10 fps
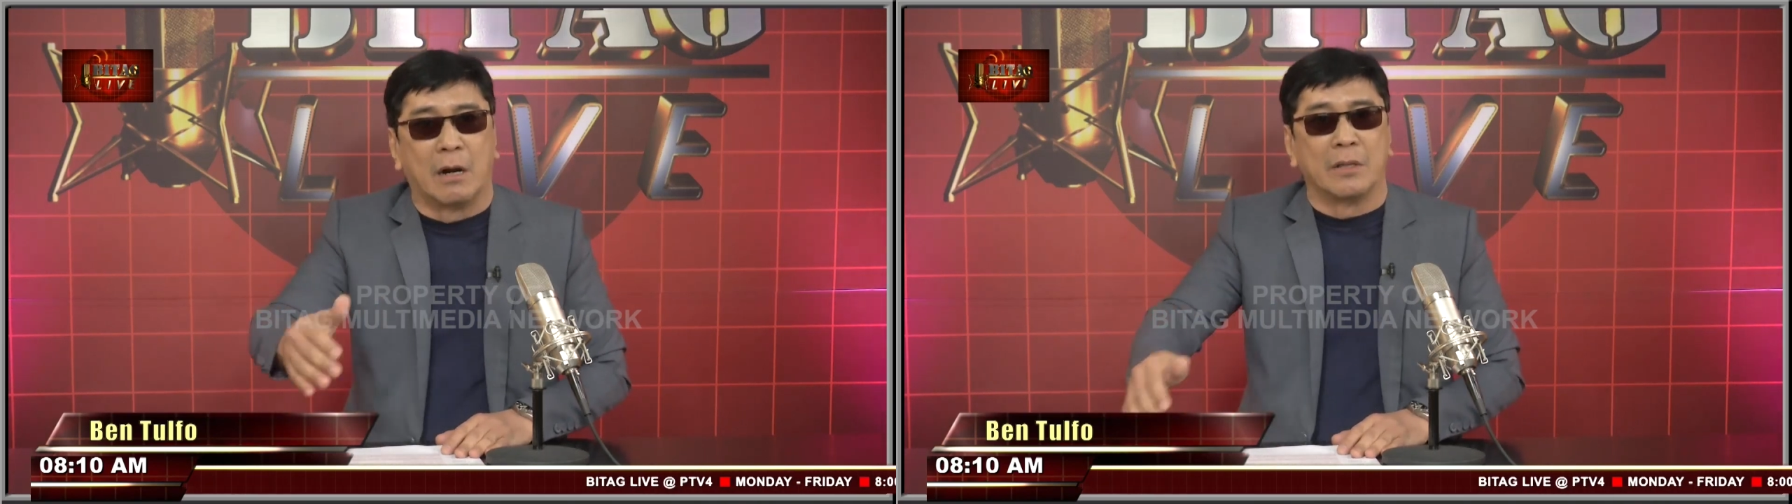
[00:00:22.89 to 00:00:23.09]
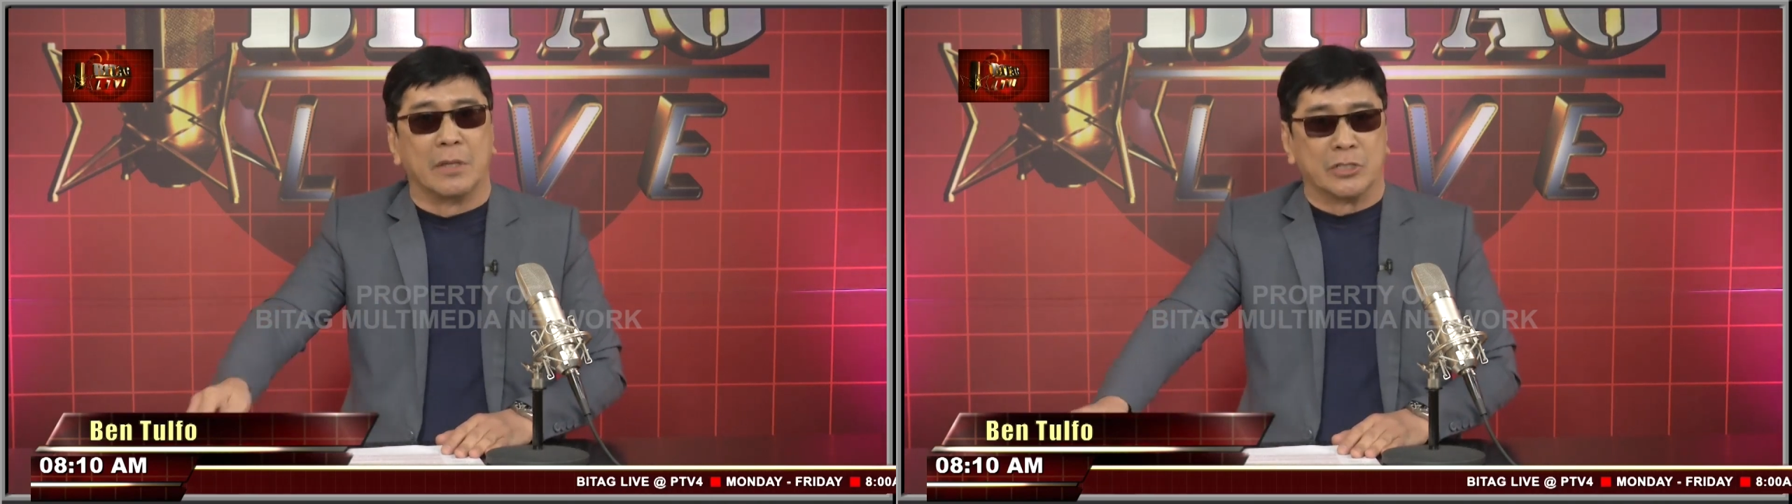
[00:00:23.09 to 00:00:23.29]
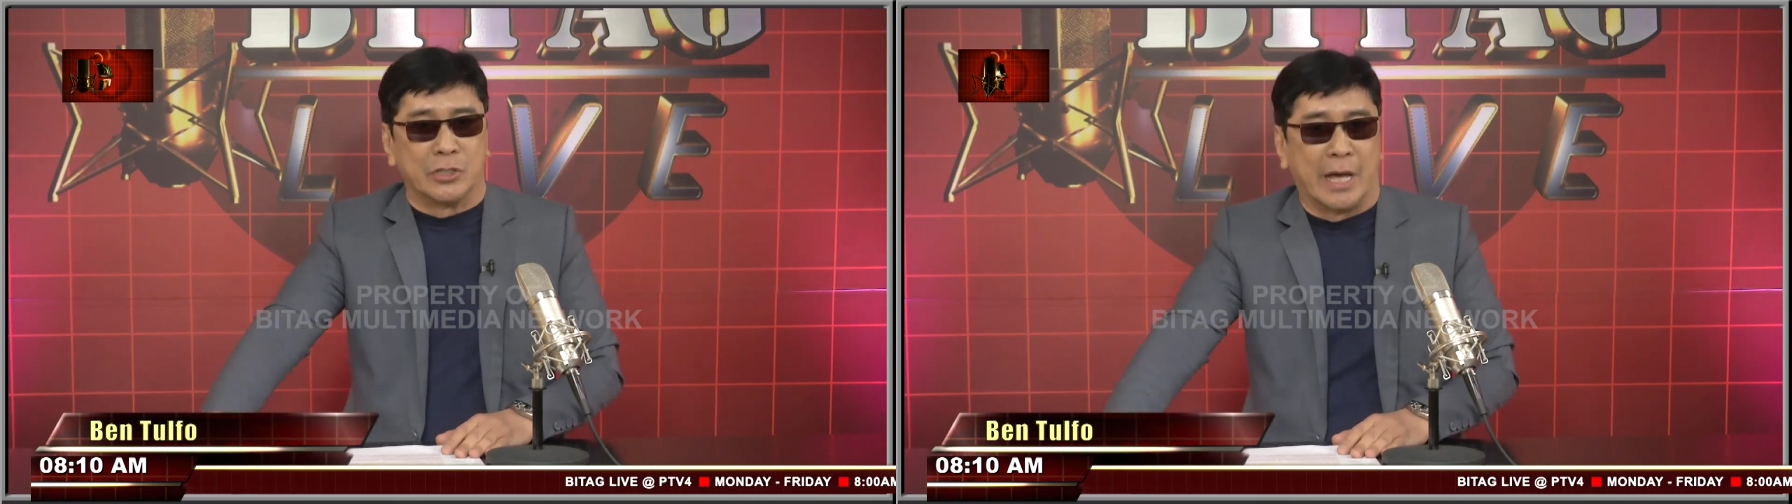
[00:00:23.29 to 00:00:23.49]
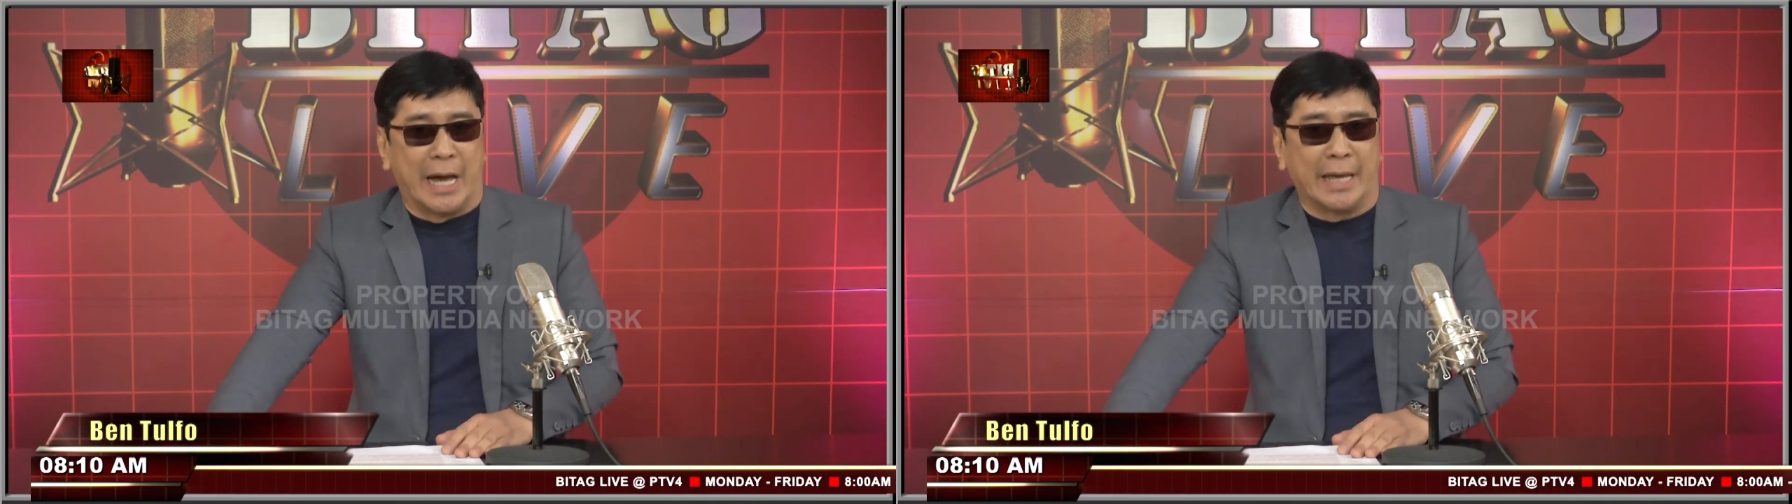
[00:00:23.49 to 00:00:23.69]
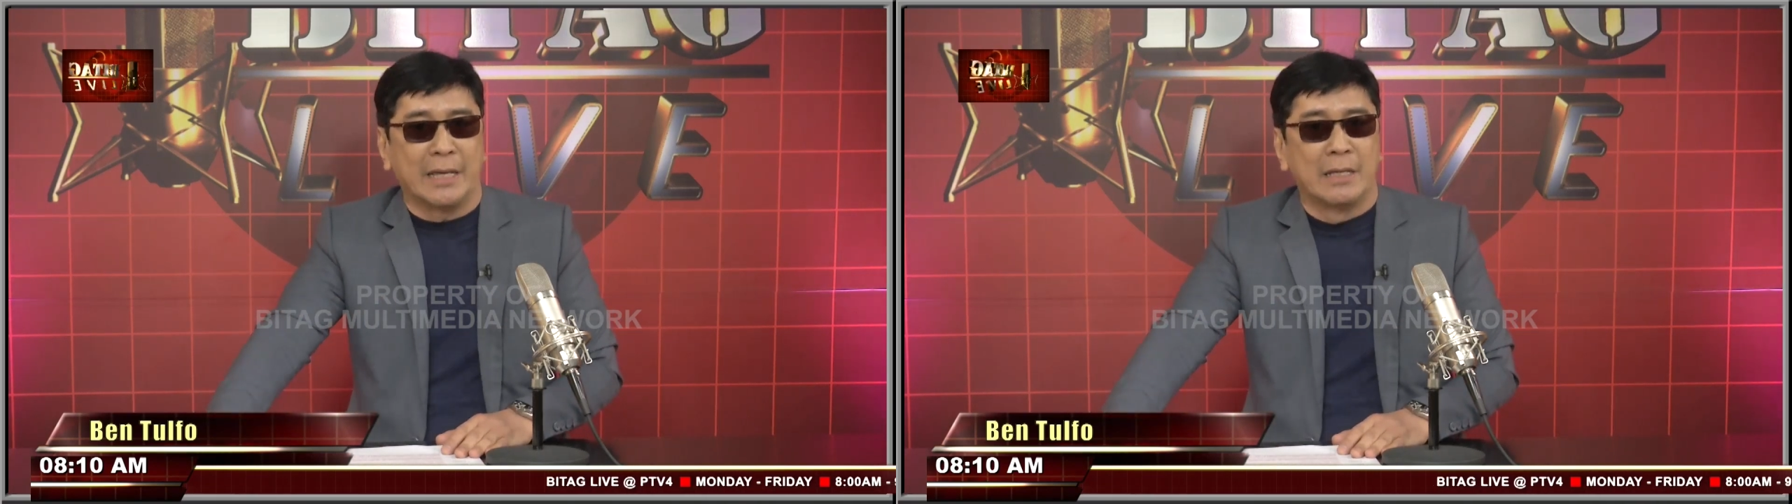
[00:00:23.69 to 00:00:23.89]
on this
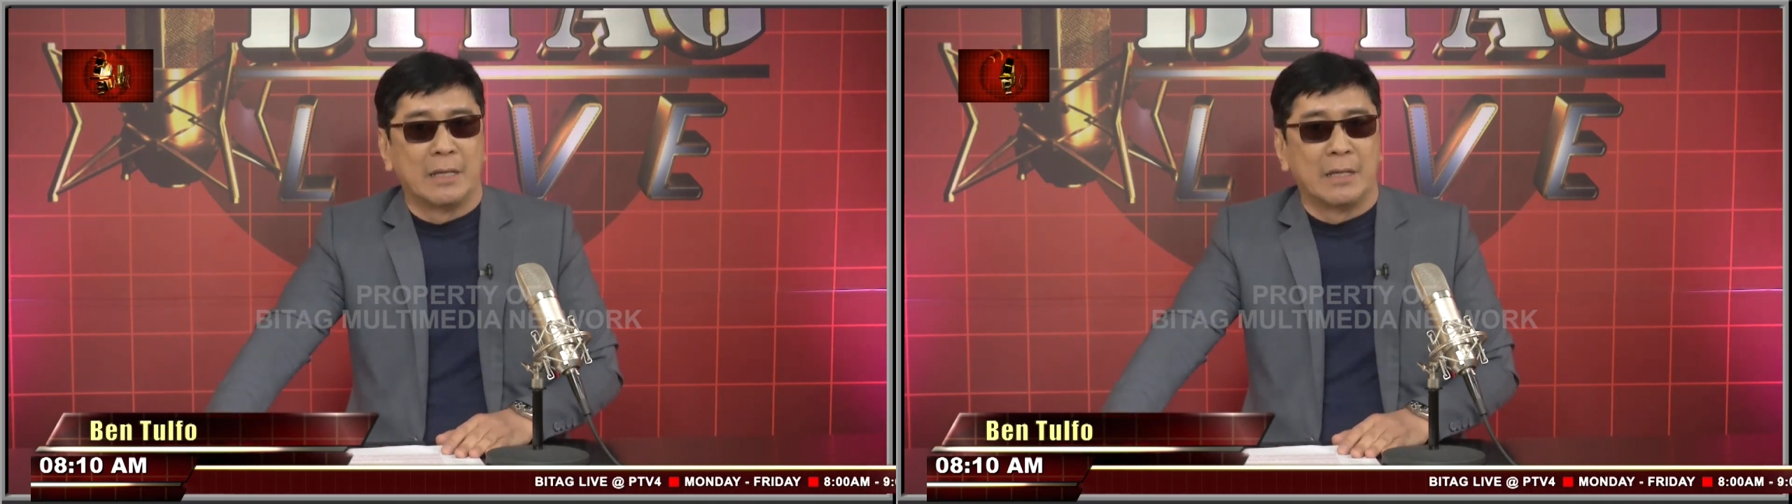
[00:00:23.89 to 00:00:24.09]
guy.